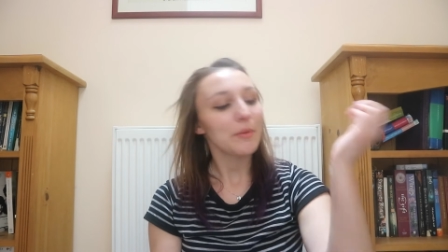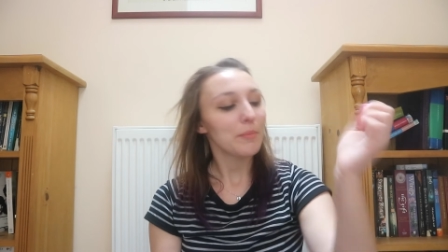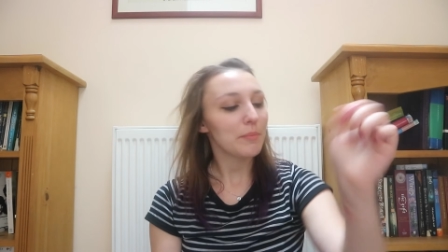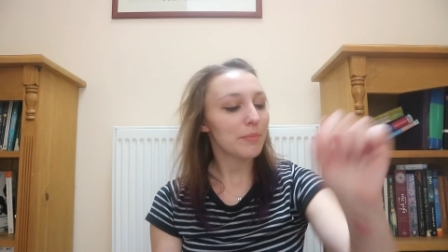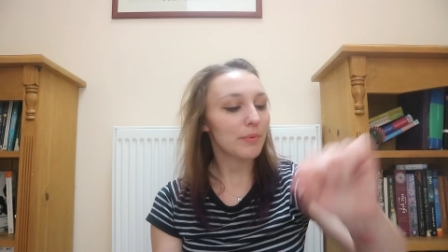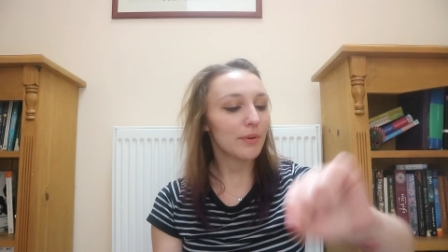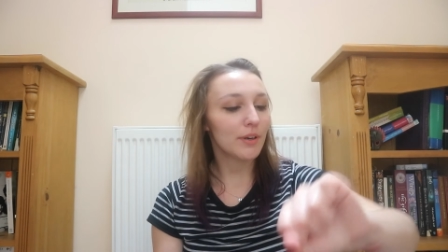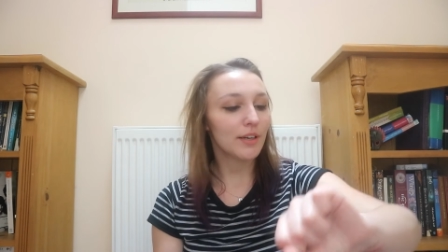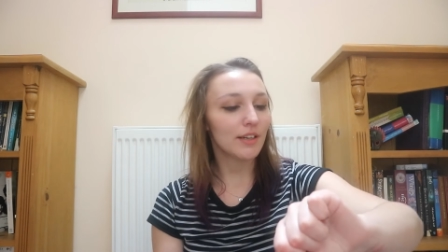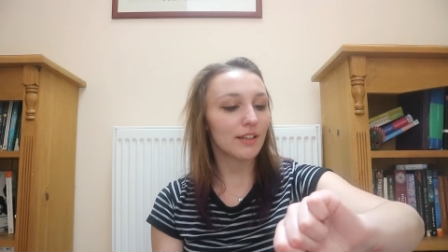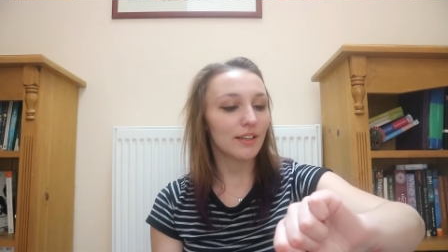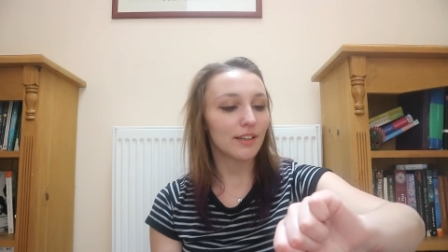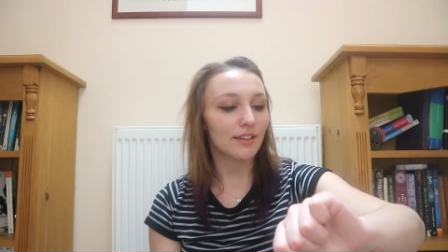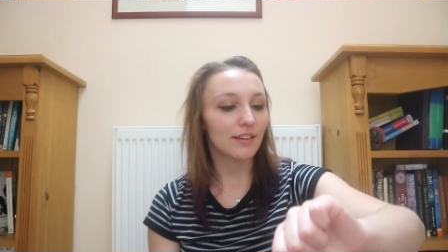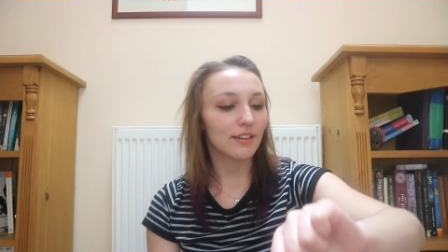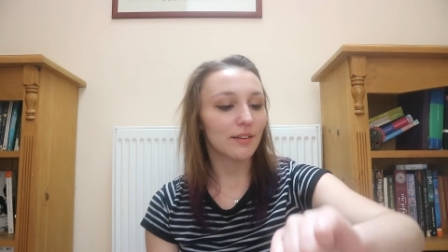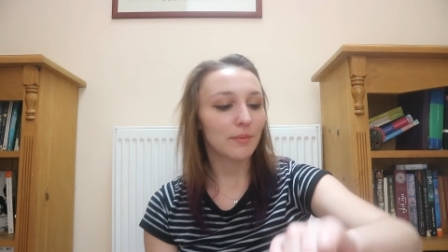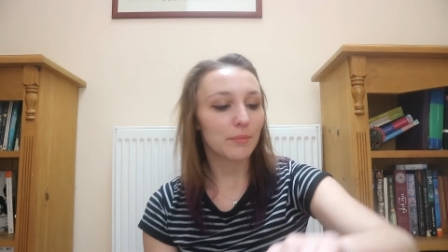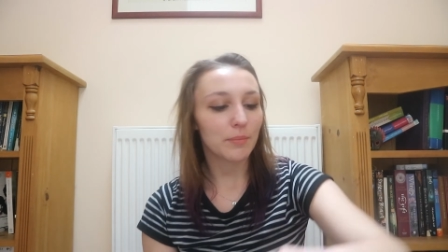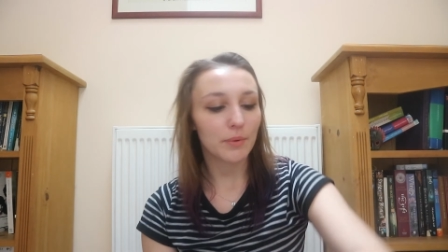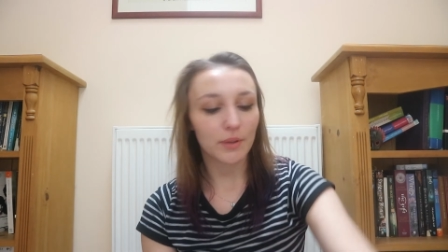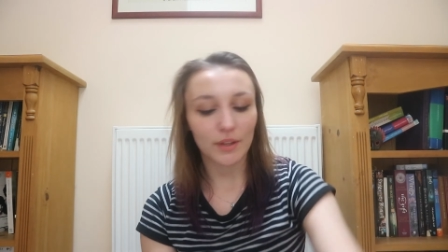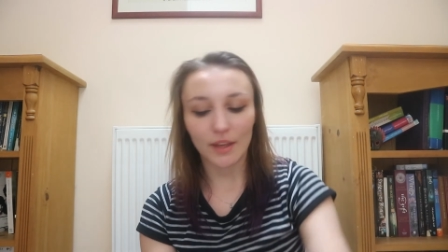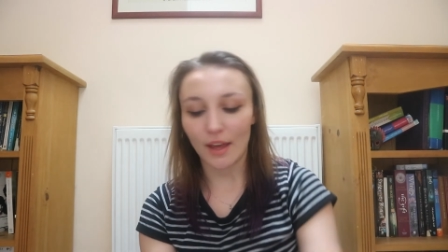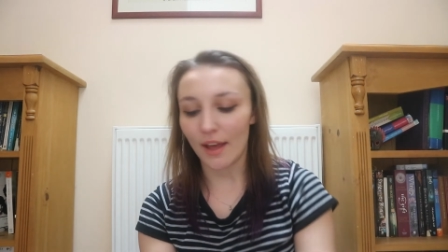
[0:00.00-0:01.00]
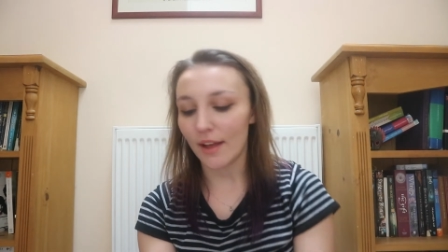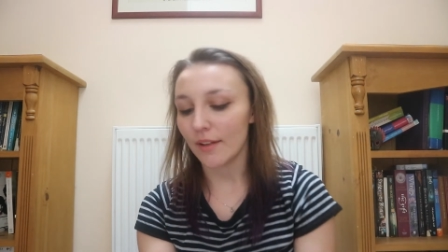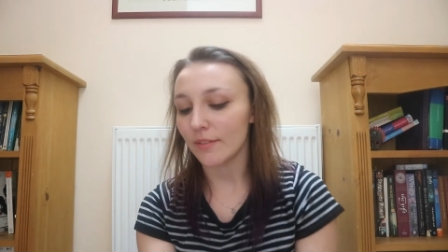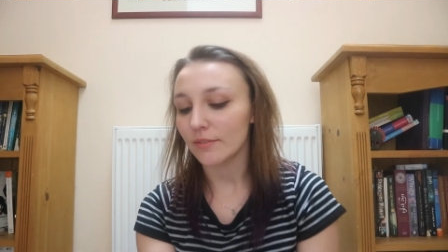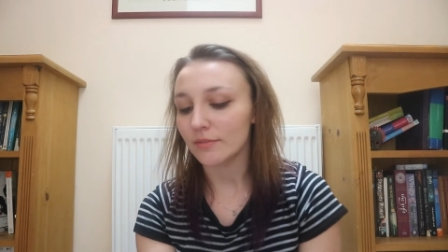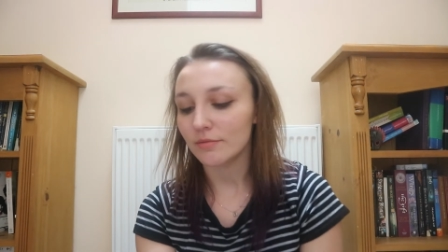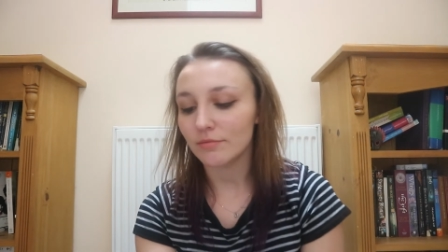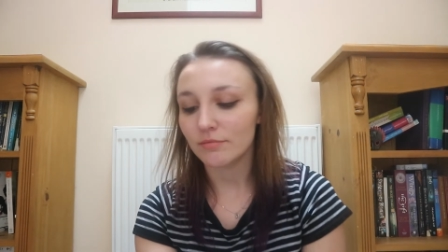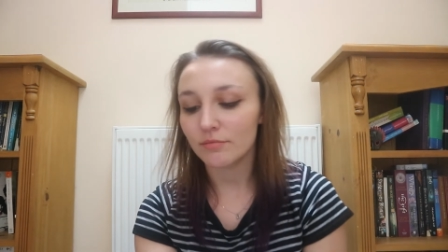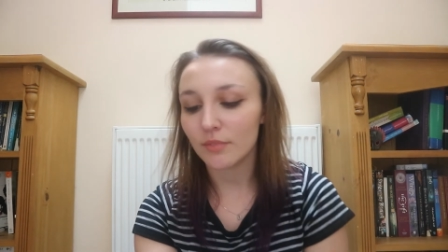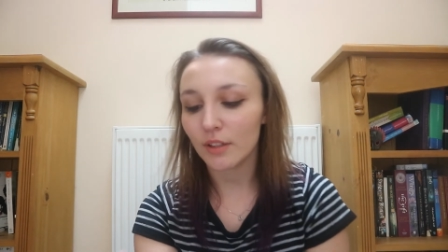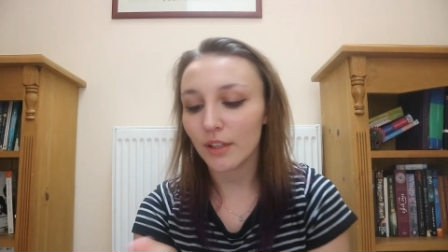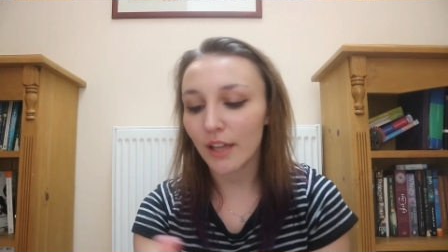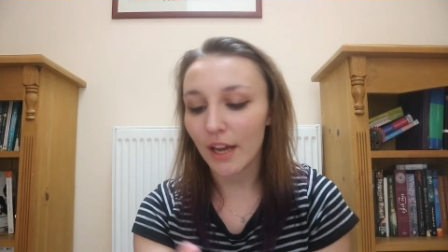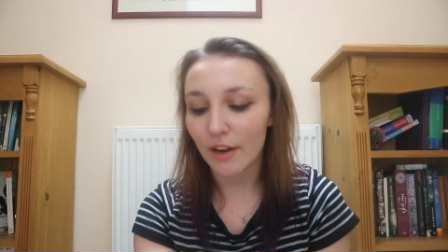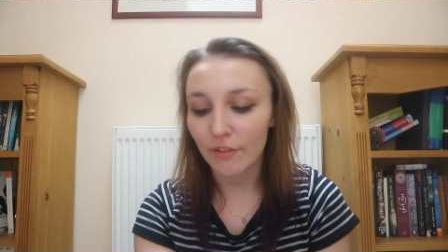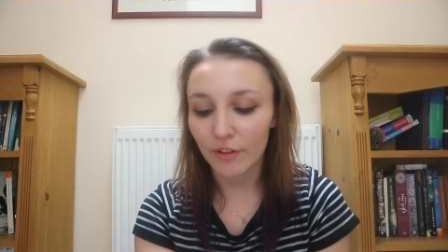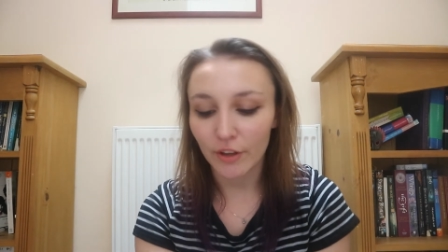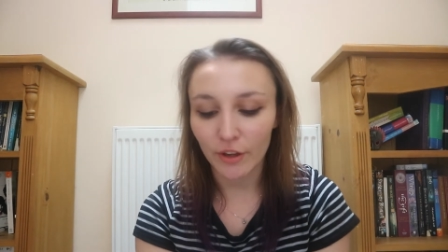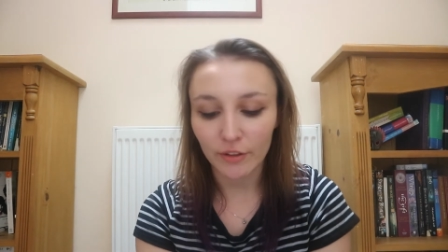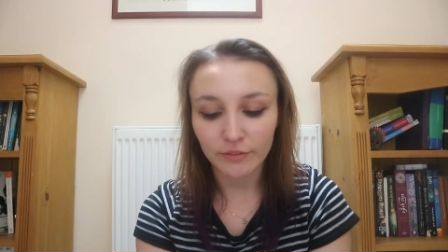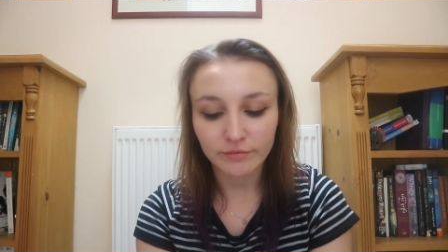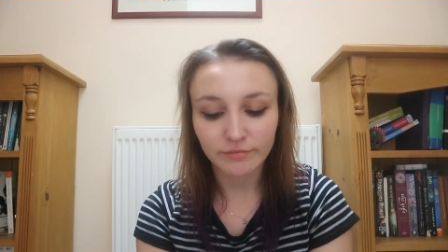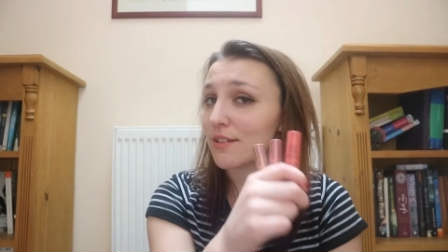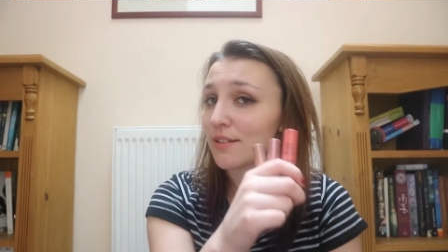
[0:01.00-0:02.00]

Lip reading: Brilliant, but yeah, I'll carry on.